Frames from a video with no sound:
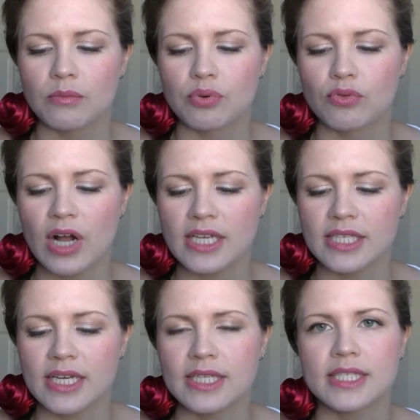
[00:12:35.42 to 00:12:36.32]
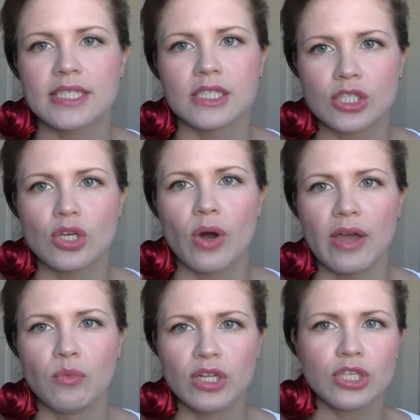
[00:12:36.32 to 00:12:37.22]
process. So I
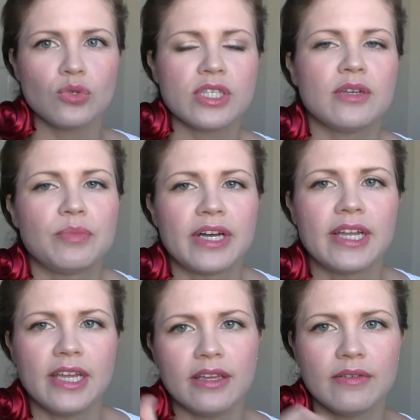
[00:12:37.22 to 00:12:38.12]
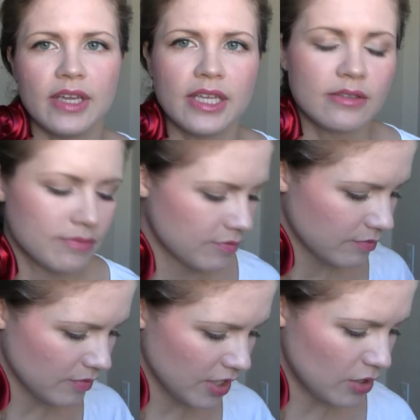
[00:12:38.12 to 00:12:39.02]
will use it, but it,
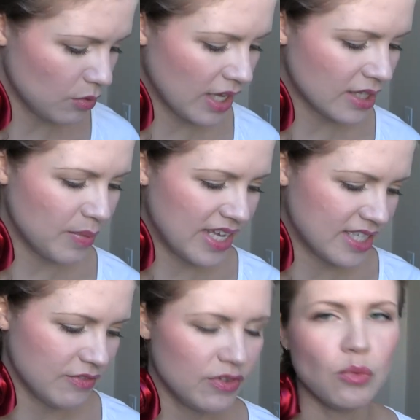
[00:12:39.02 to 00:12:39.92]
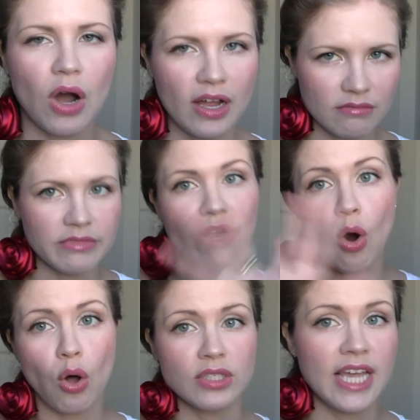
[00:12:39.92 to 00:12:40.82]
you know, not the best if you want
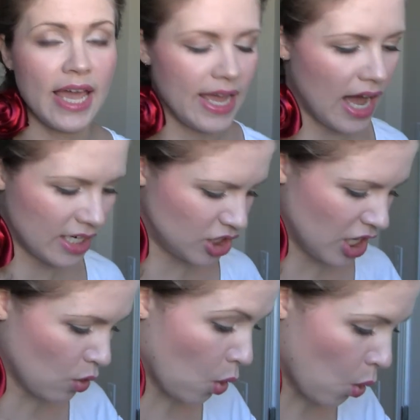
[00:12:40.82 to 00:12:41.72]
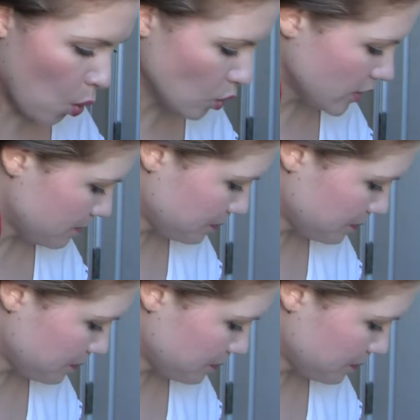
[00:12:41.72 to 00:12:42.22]
all-day eyeshadow hold.